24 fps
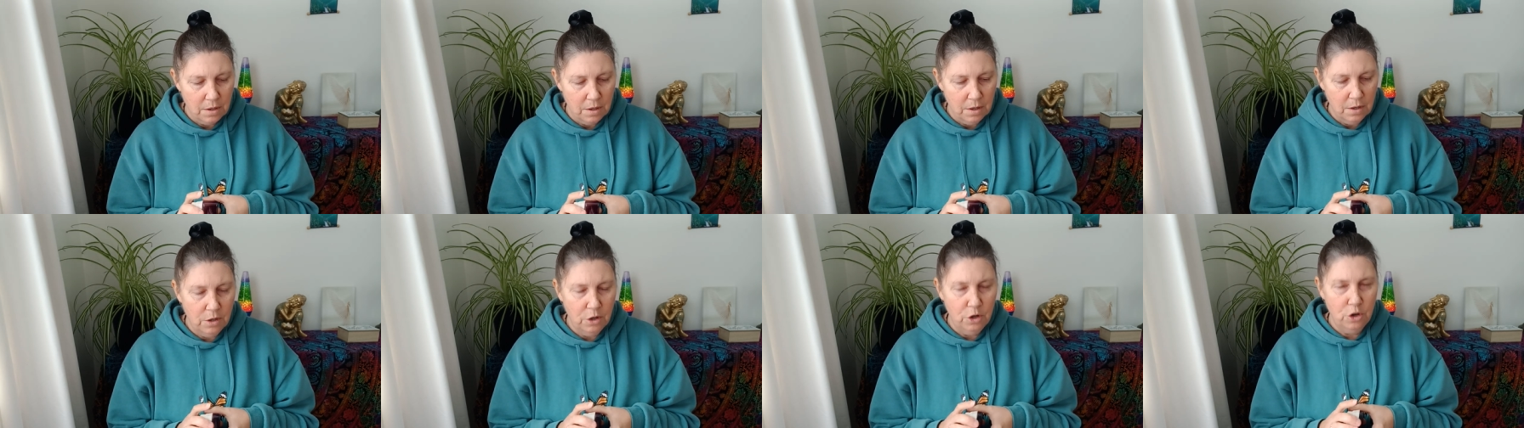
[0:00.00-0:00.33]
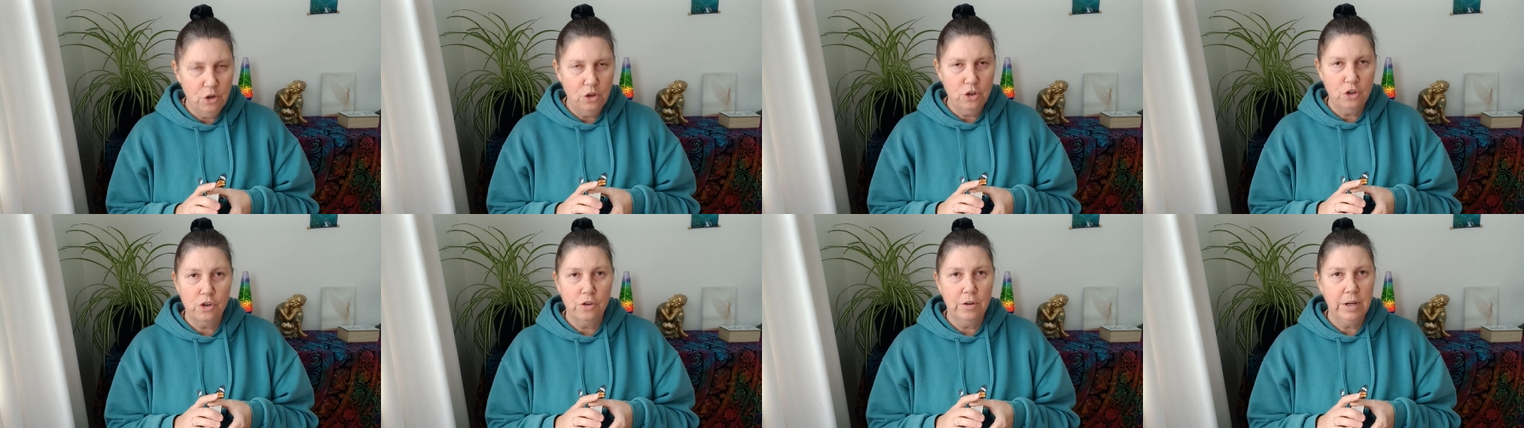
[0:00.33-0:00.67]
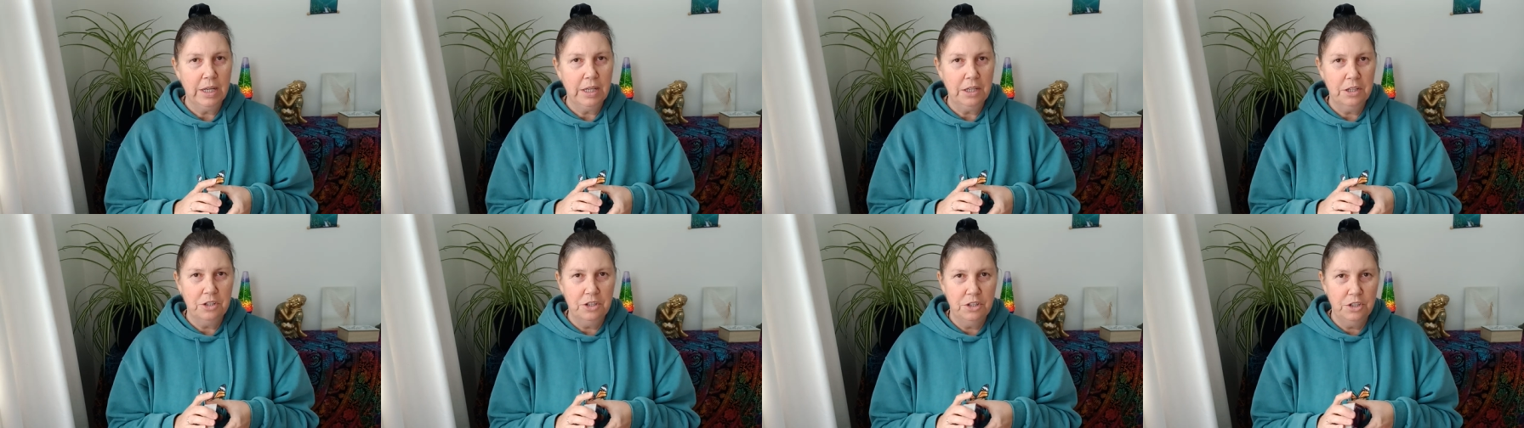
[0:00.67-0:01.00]
a
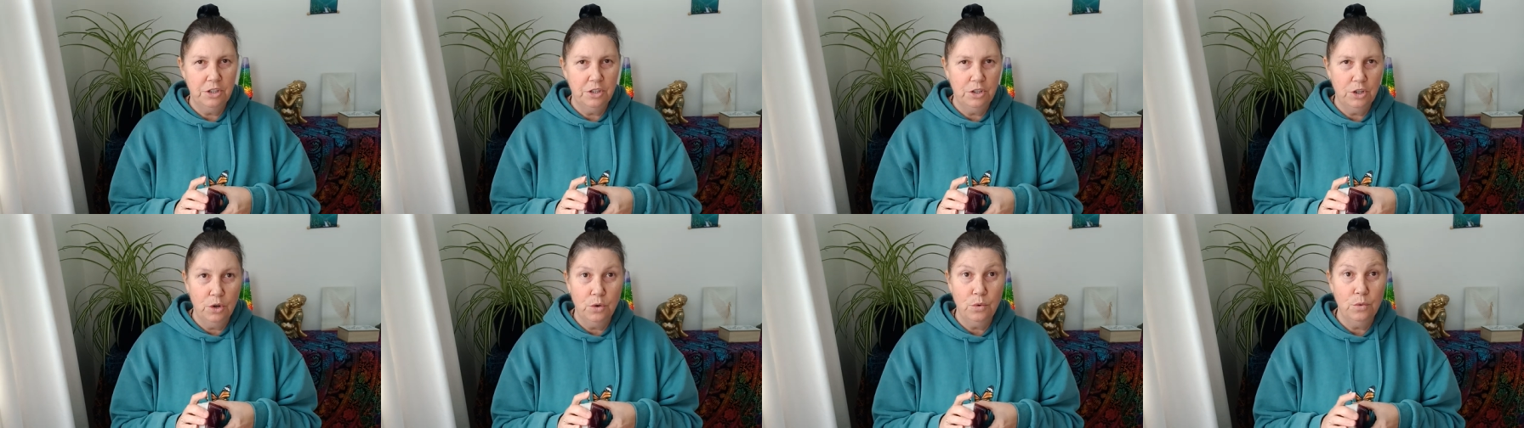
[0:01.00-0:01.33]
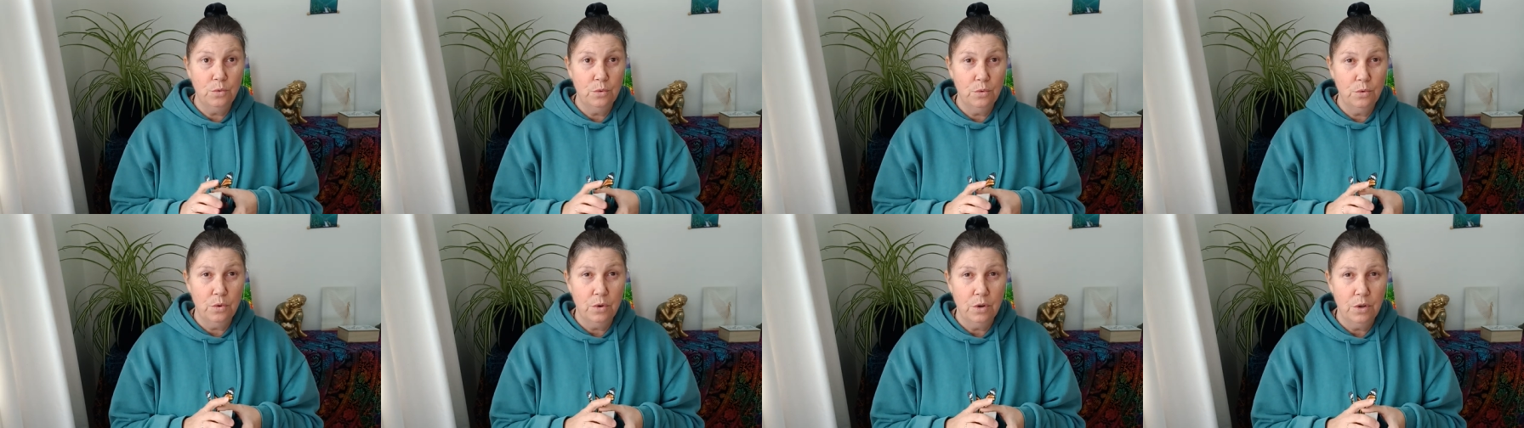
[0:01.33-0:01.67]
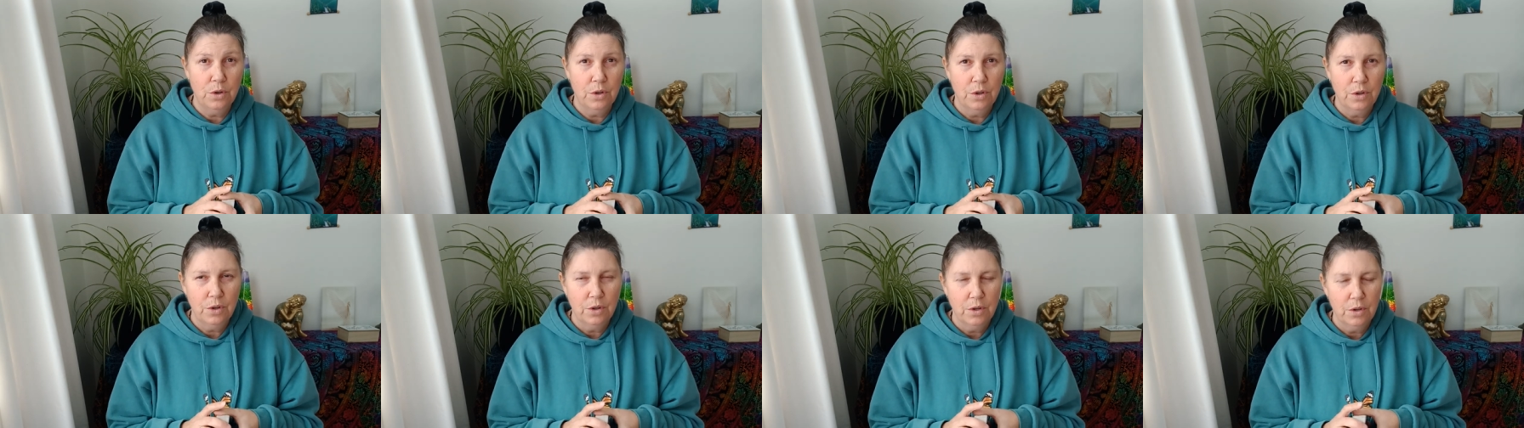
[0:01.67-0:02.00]
nurturing tool
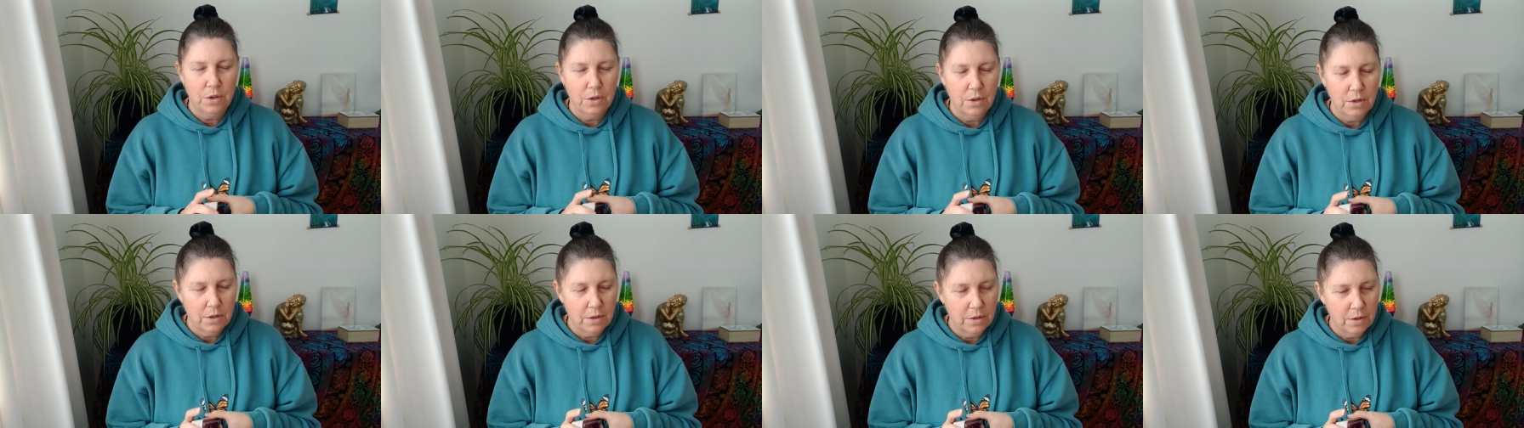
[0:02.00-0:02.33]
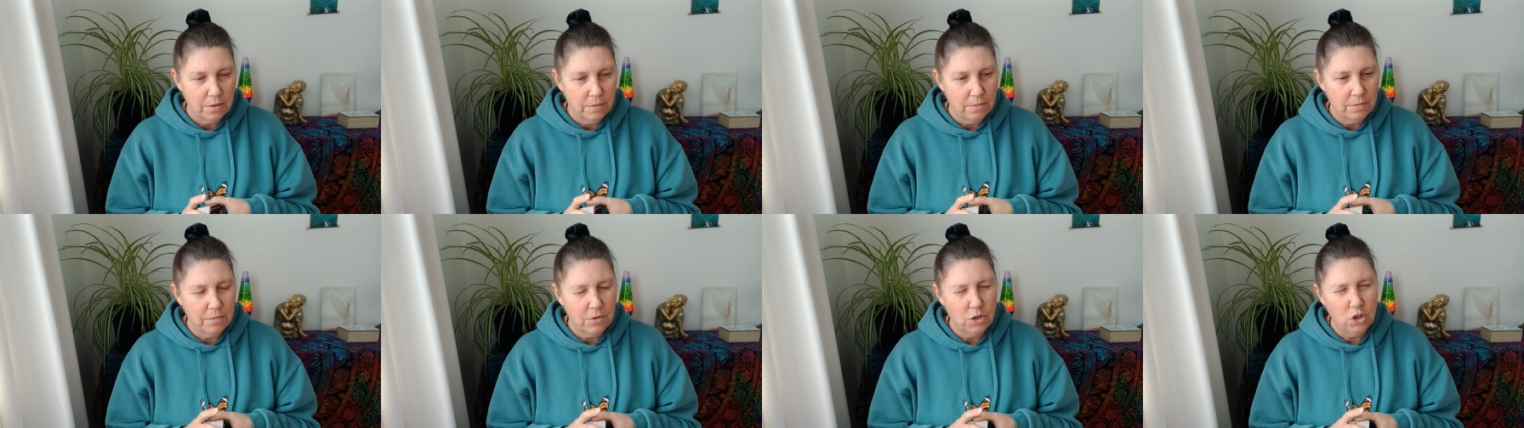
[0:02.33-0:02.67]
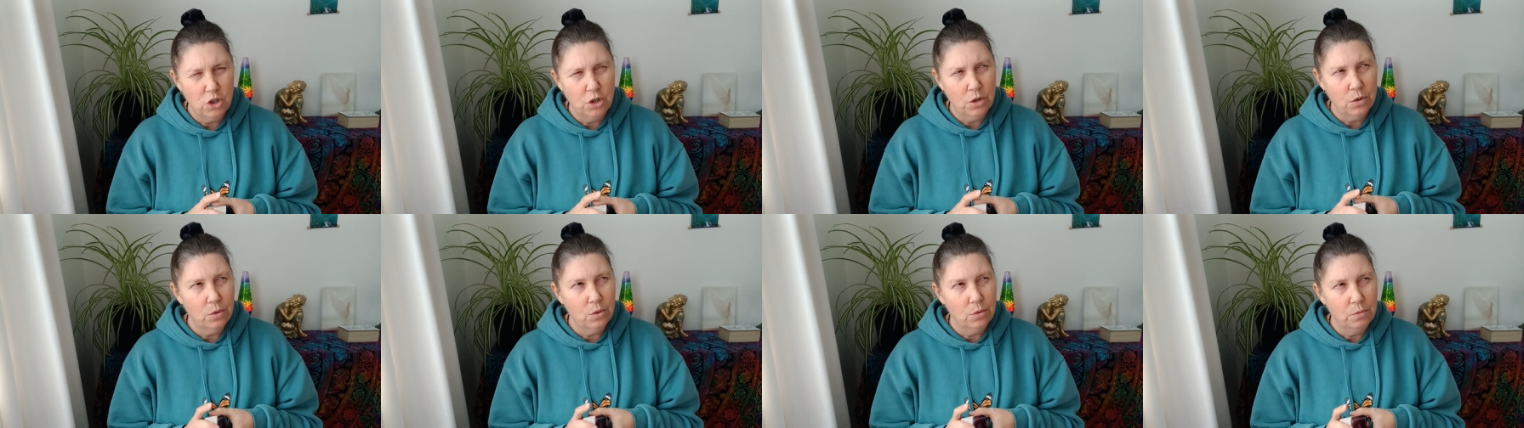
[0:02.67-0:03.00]

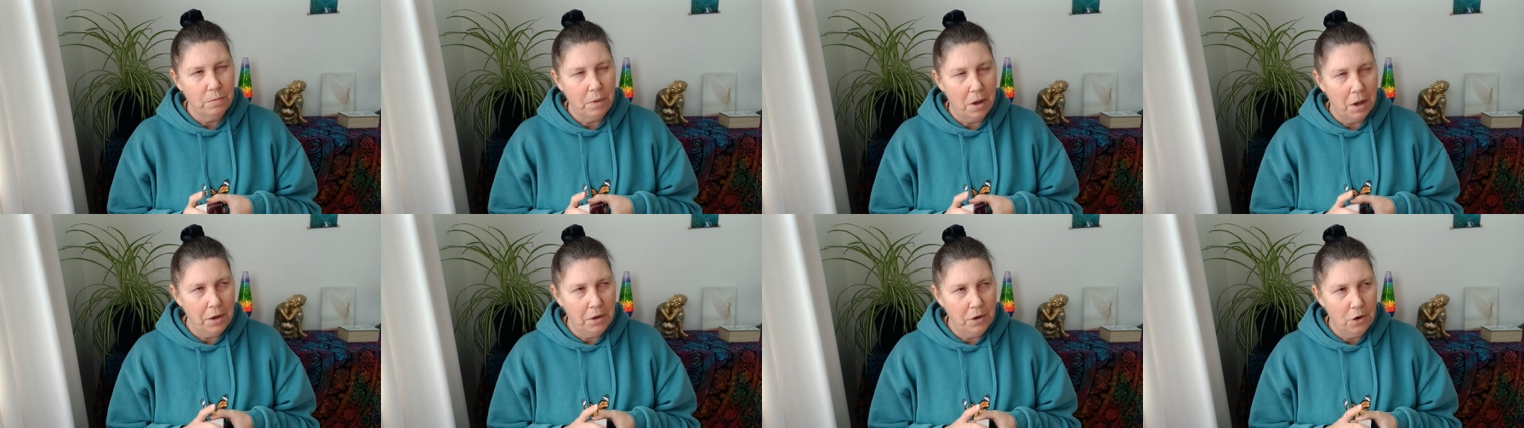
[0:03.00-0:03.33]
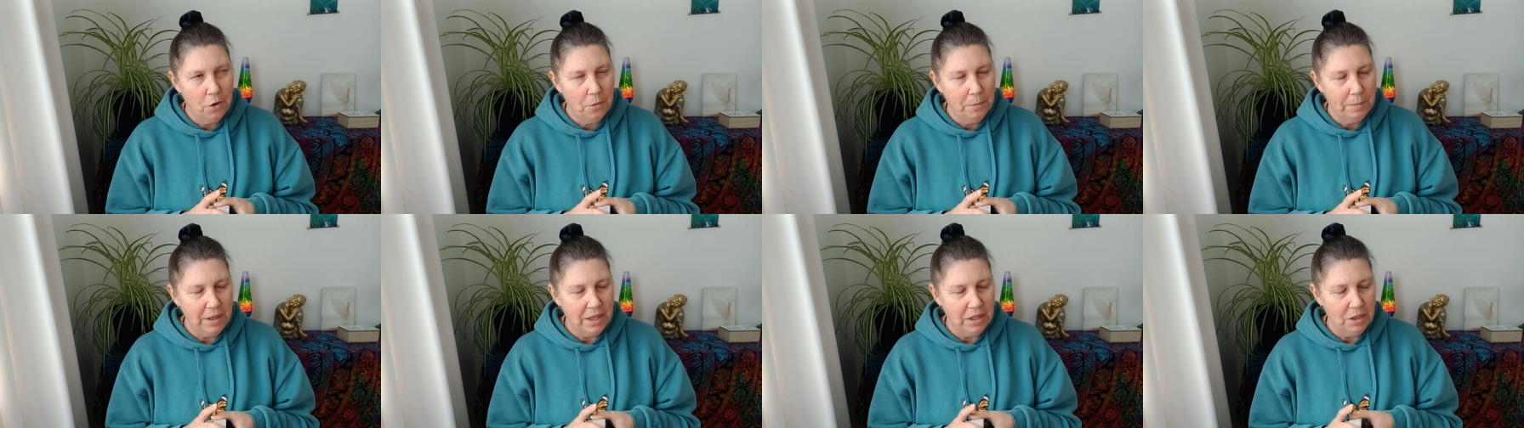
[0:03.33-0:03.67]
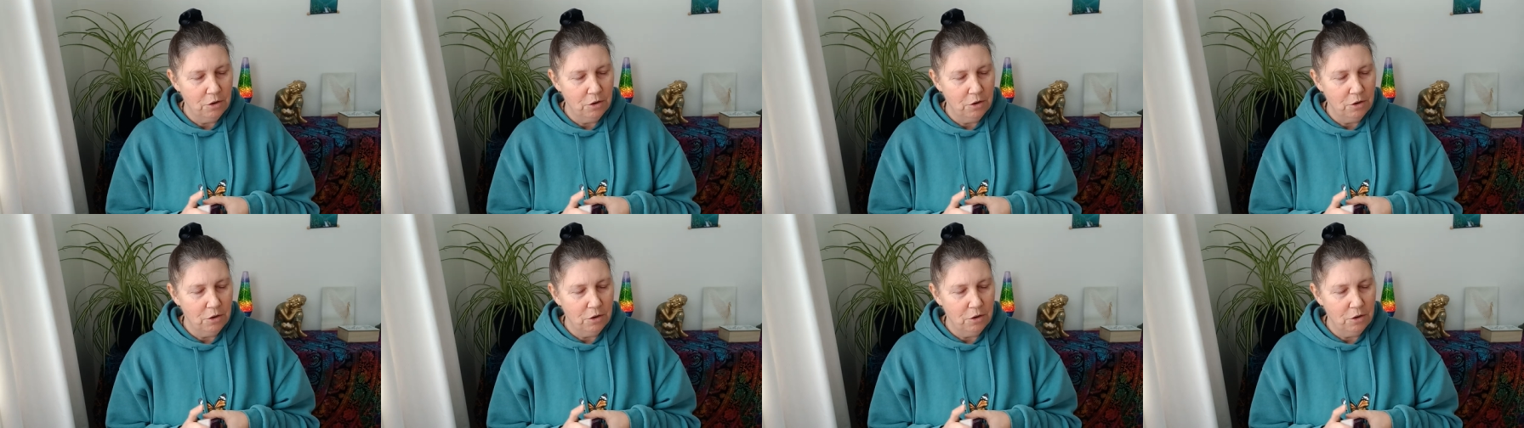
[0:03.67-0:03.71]
tool might not be